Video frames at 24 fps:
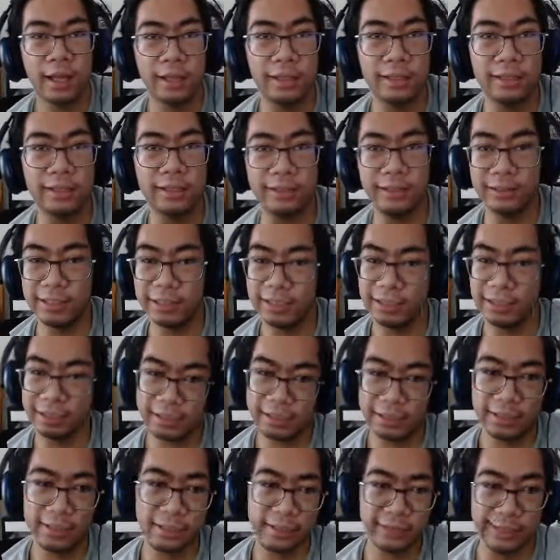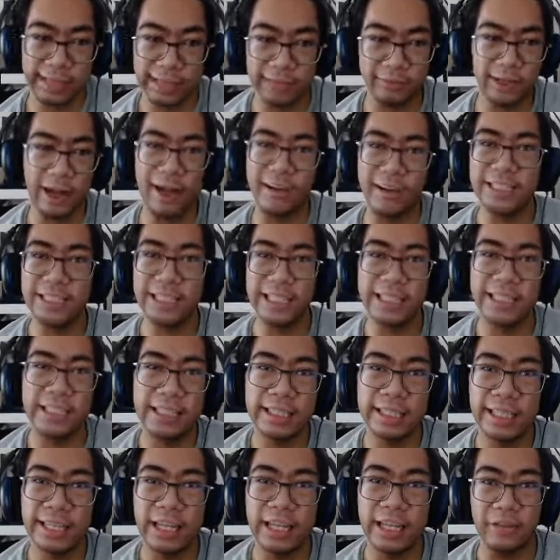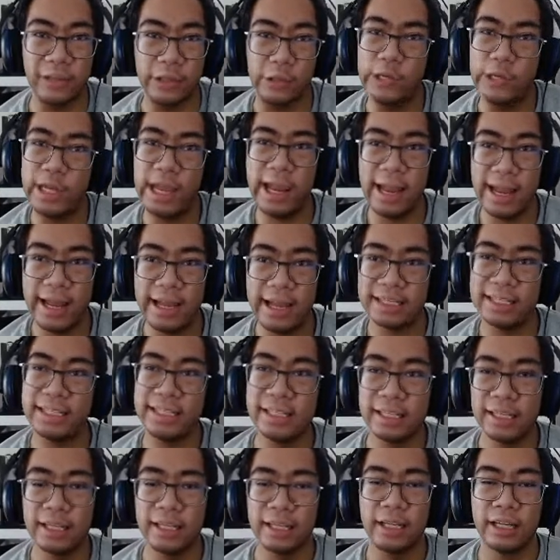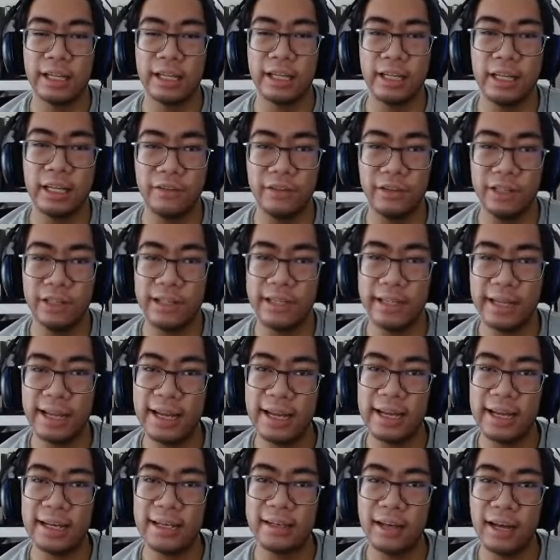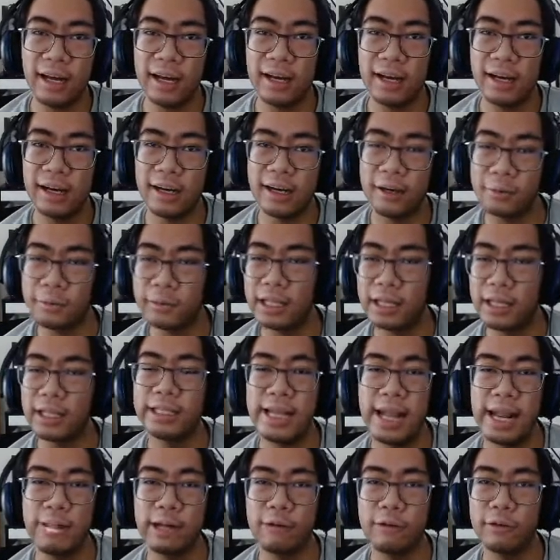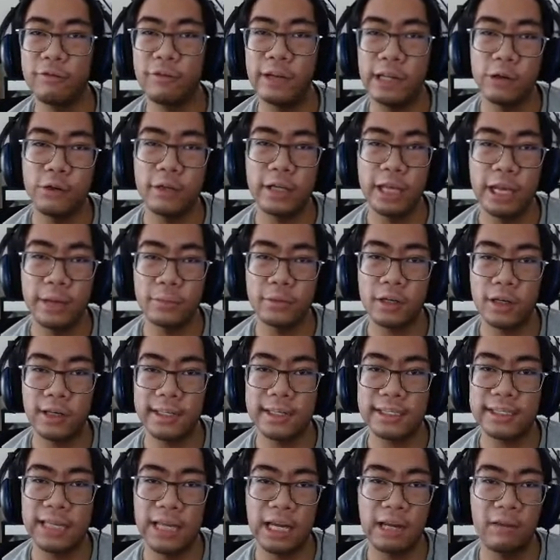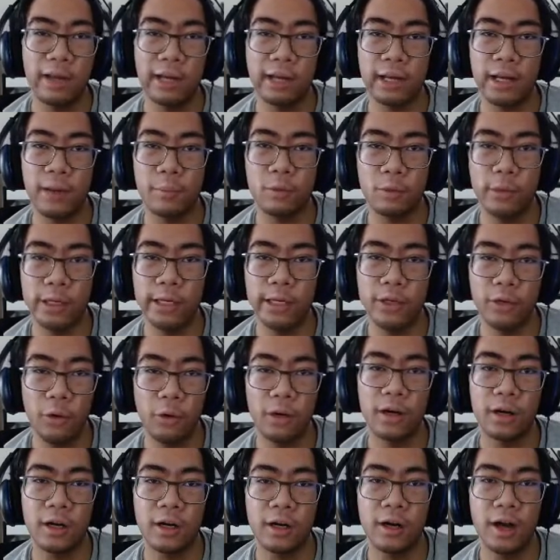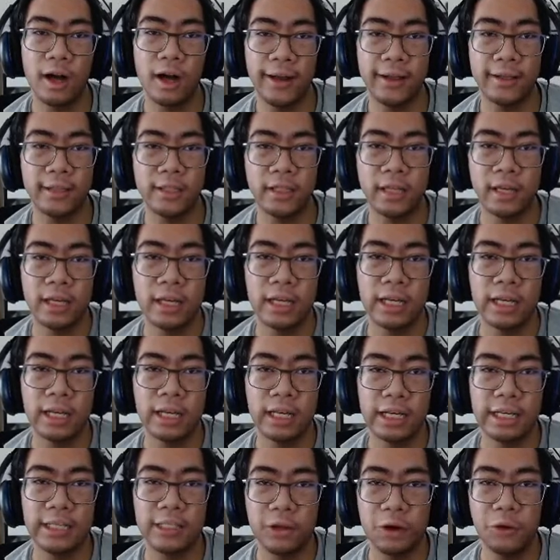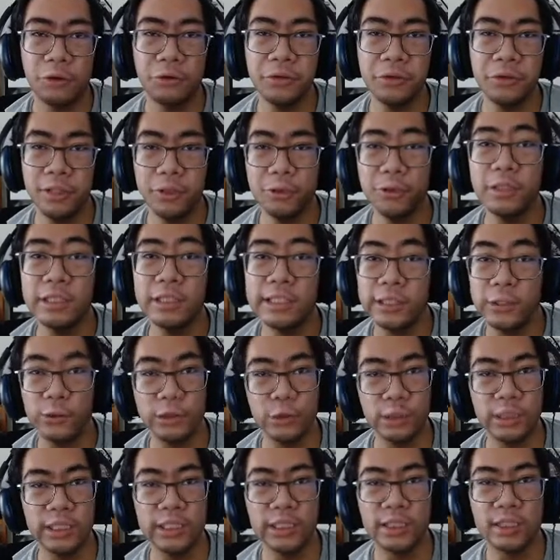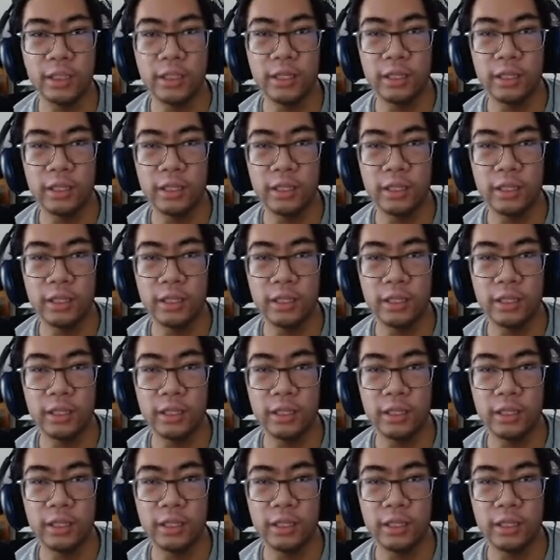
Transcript: dude, if Gongasleet, if you can, the Angry Video Game Nerd is having a pre-order on his own U2's